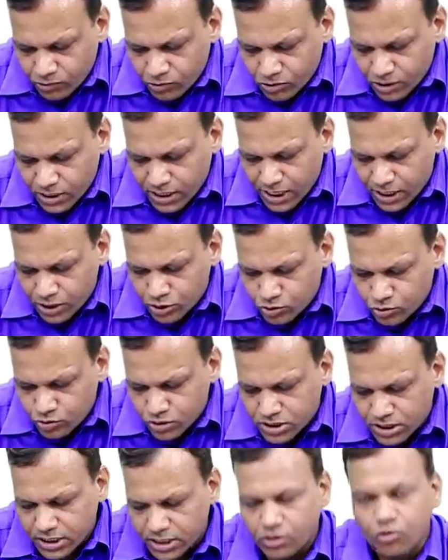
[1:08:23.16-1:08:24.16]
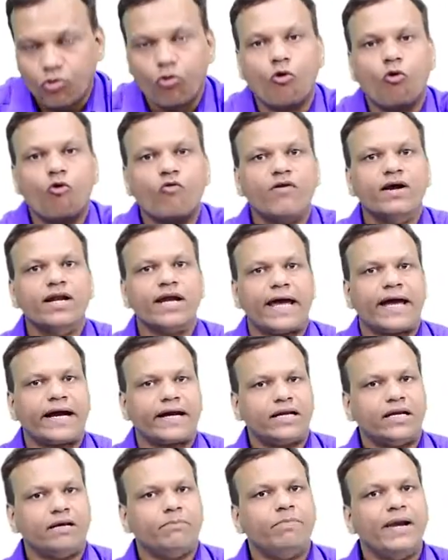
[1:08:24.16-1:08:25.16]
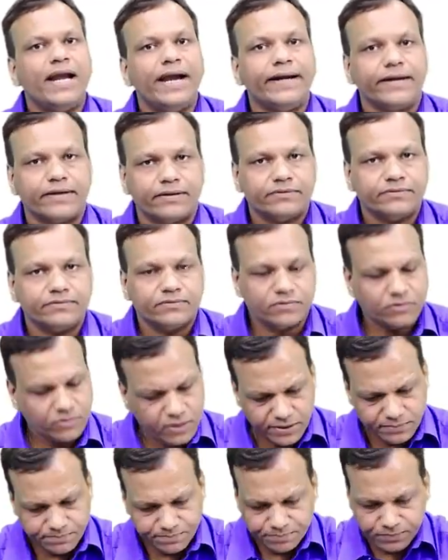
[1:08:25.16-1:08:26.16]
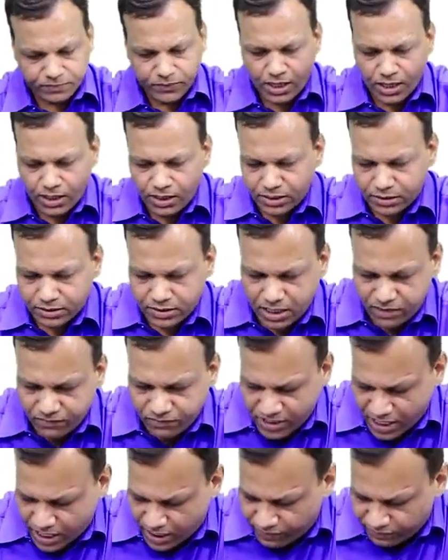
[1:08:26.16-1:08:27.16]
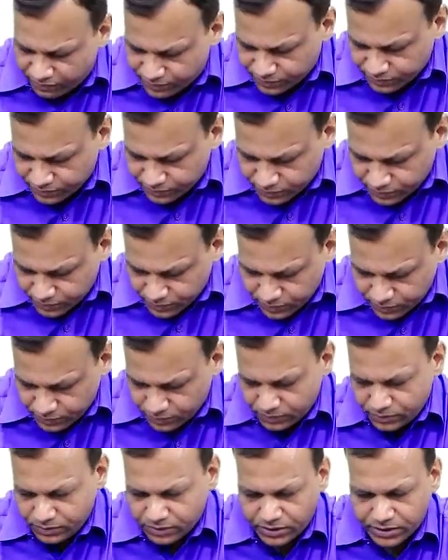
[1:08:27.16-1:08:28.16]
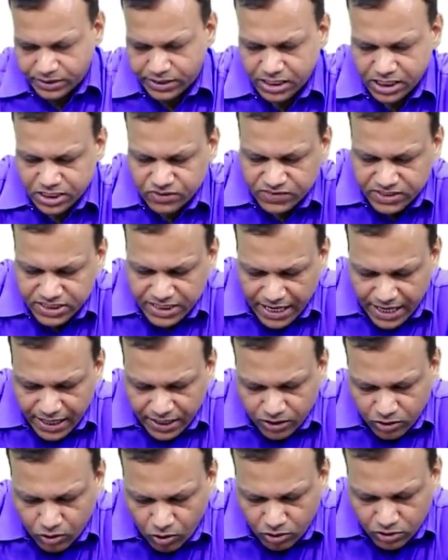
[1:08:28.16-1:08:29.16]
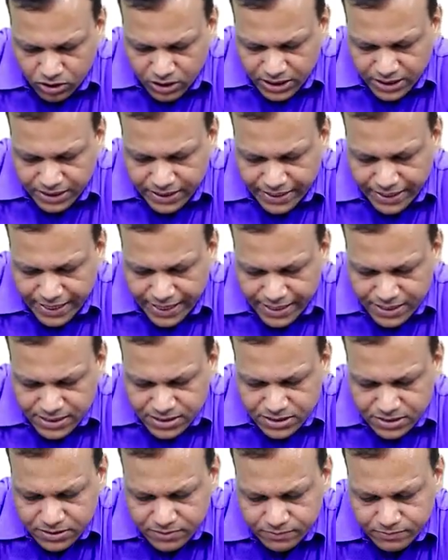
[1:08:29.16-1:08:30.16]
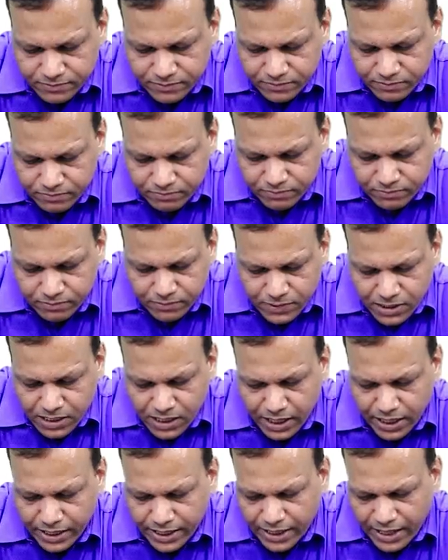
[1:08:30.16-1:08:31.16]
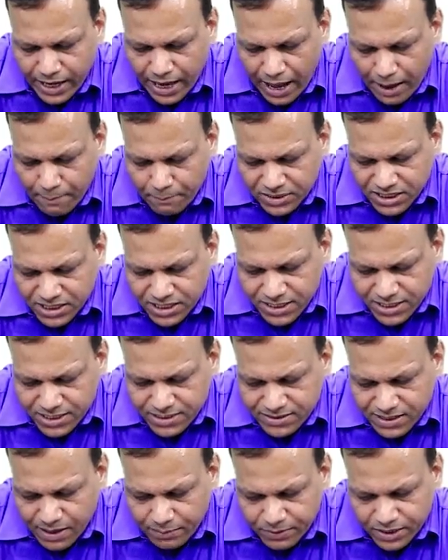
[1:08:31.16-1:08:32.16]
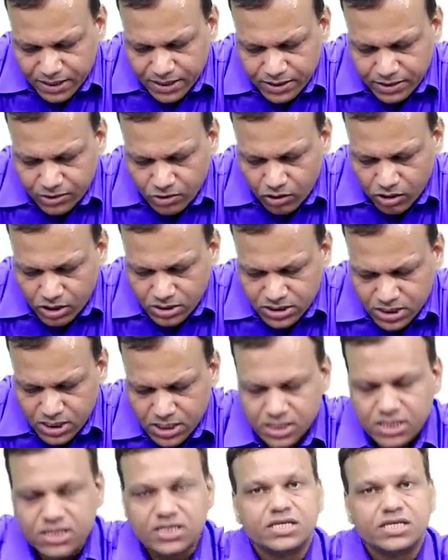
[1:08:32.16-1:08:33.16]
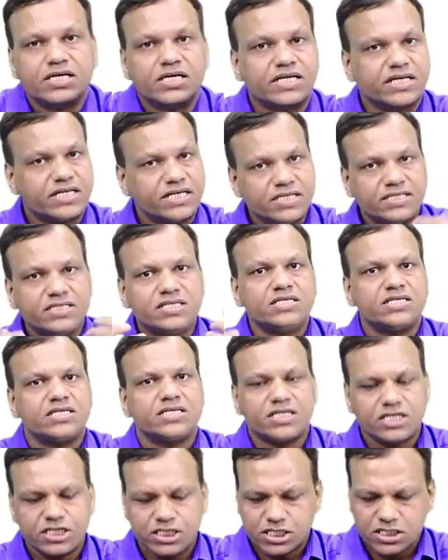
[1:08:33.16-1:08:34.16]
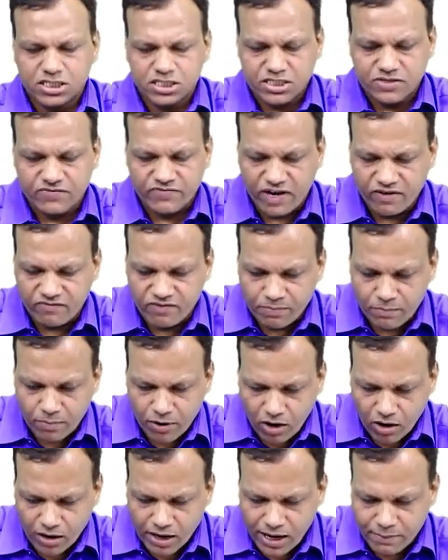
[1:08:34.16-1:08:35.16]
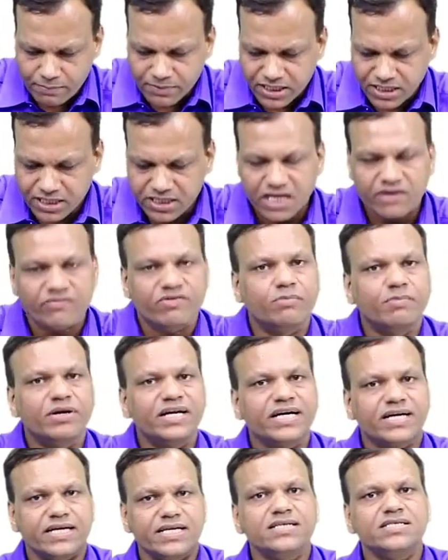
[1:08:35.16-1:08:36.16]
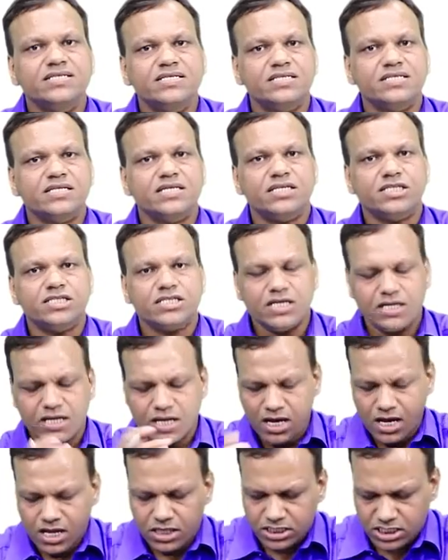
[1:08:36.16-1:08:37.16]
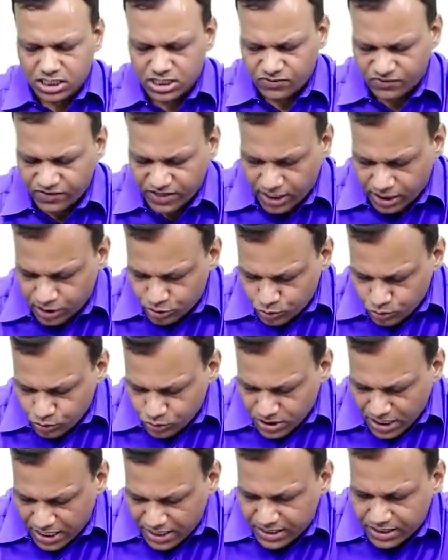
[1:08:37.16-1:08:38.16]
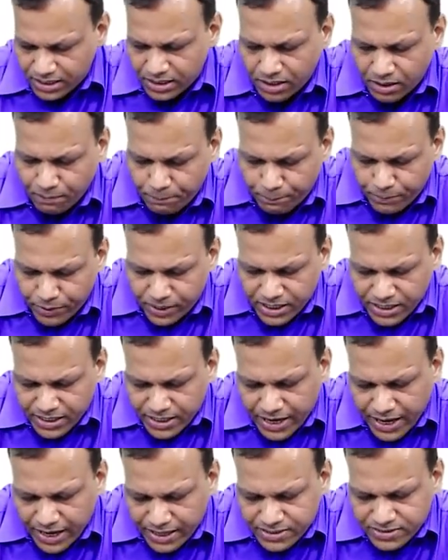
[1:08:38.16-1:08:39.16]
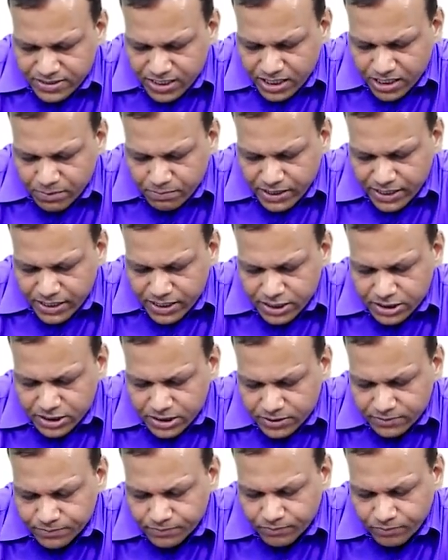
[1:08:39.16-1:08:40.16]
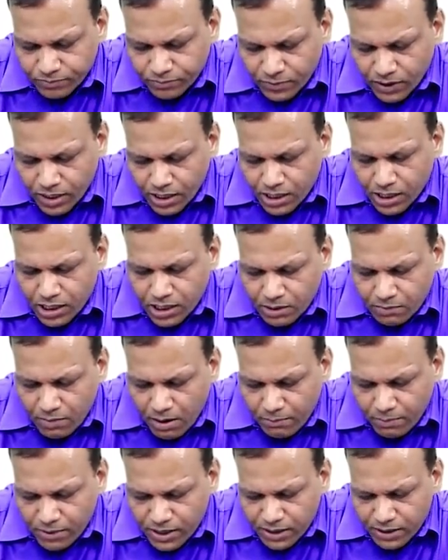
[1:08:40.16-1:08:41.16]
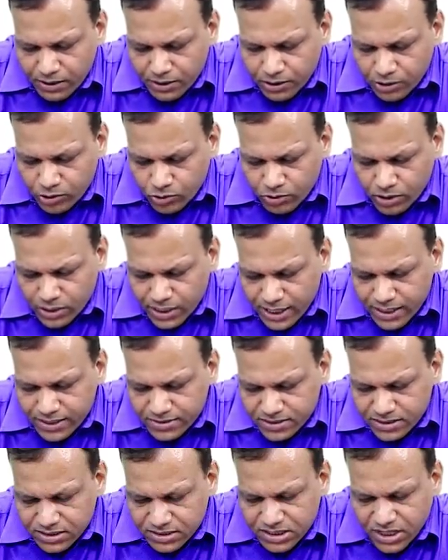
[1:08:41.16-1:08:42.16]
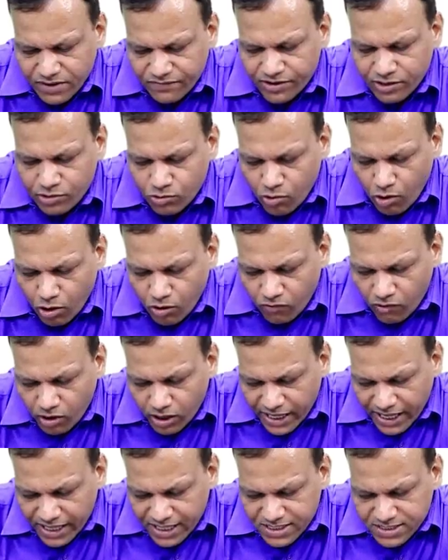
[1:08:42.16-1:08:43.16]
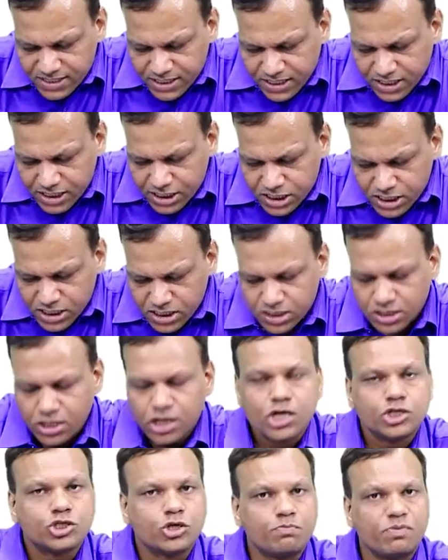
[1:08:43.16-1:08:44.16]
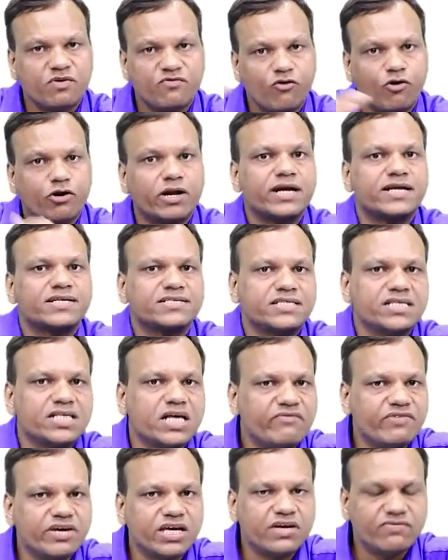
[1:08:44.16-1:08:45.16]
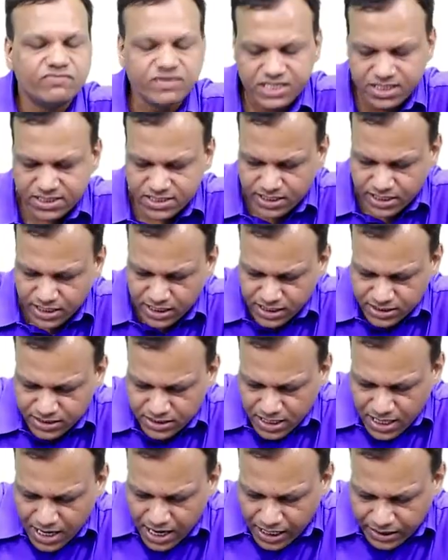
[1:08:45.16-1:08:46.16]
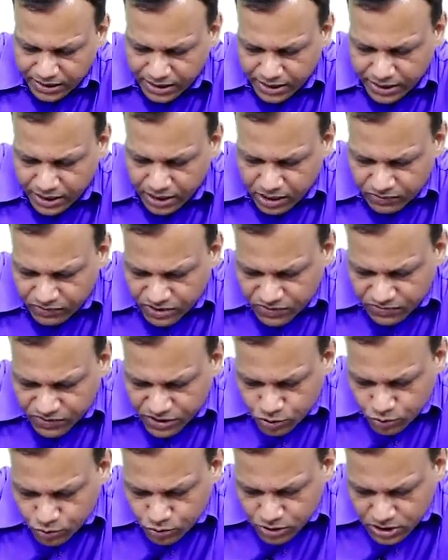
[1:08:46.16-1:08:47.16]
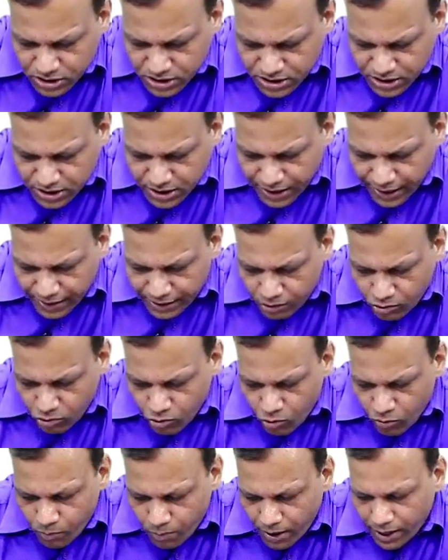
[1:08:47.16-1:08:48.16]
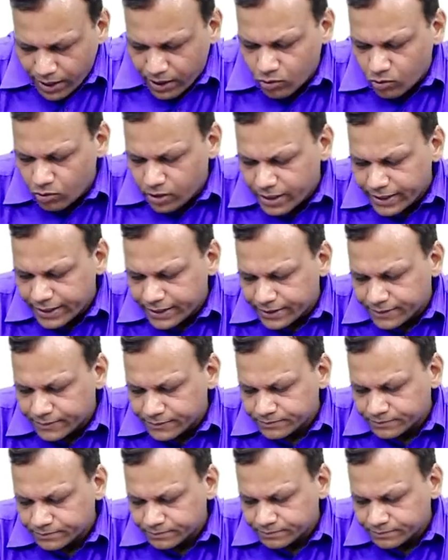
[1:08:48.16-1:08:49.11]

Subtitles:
So they are used in overactive bladder. Okay. Then we have drugs which act on the glands. Again, M3 receptor, it causes increase in secretions. When we block M3, there will be decrease in secretion. This we can use in a pre-anesthetic medication. Remember, during anesthesia, we do not want any secretion. So before anesthesia, we give these drugs, and the drug which we use is glycopyrrolate.